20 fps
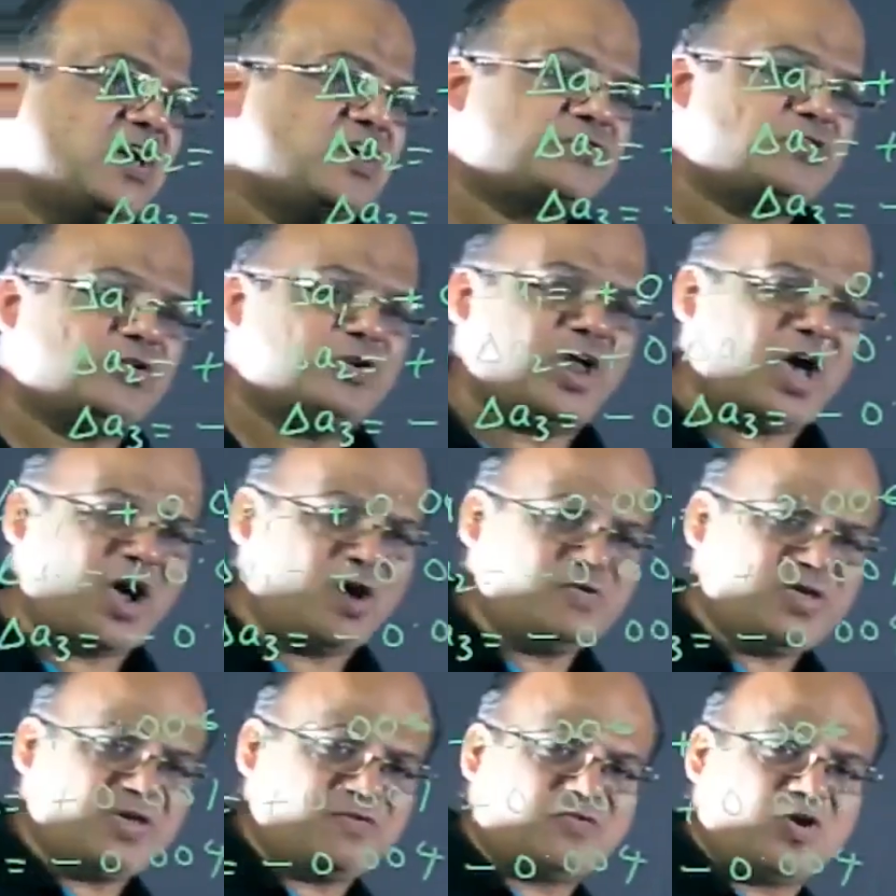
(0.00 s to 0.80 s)
So
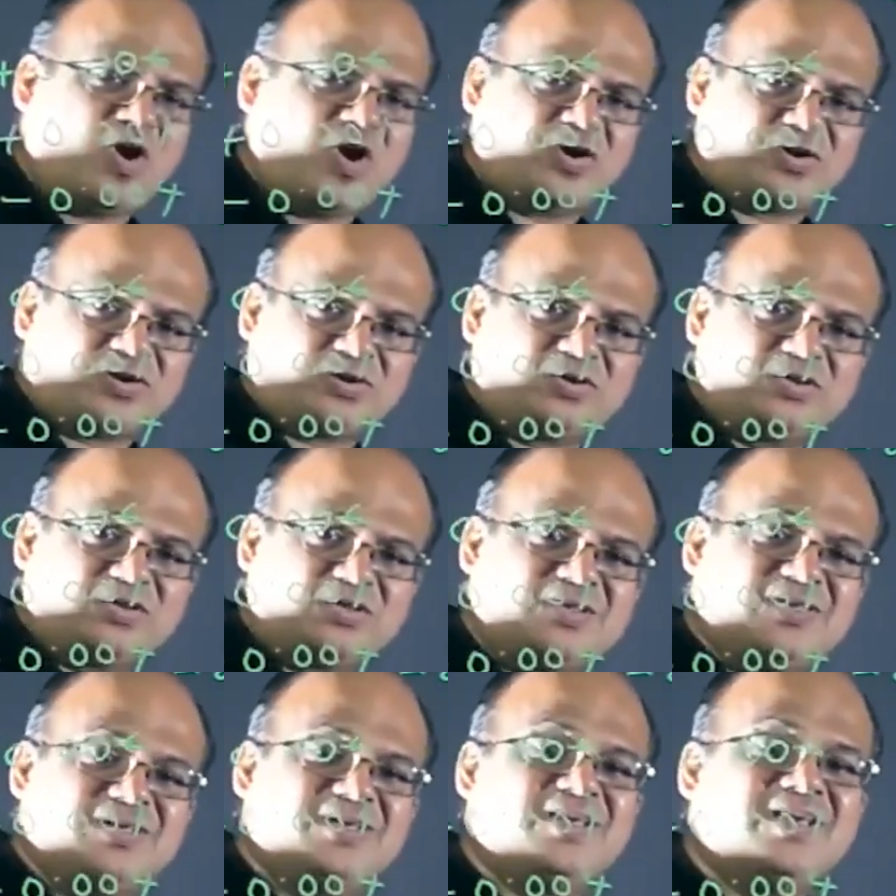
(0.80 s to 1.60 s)
now we have got
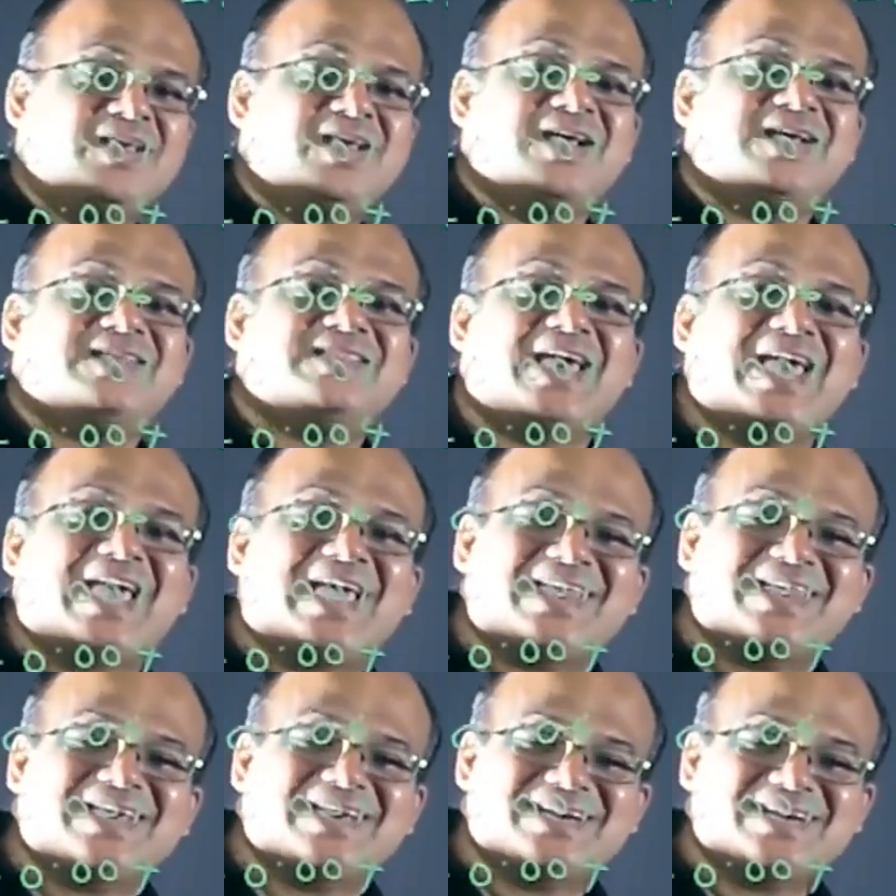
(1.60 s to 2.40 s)
the
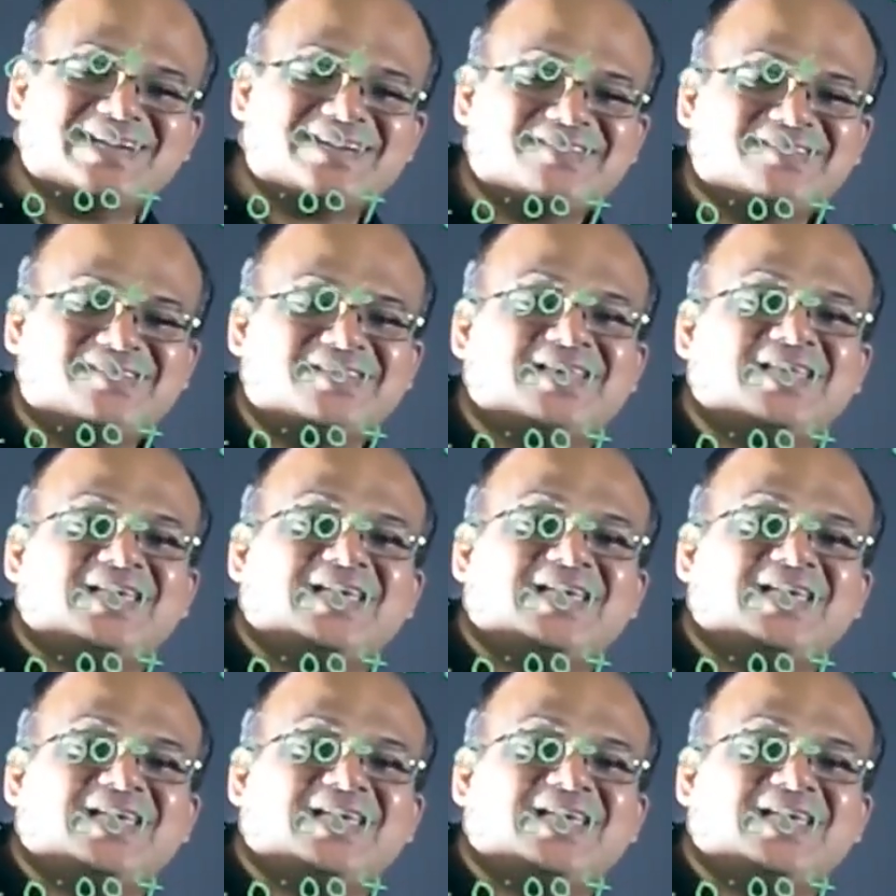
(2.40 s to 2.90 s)
errors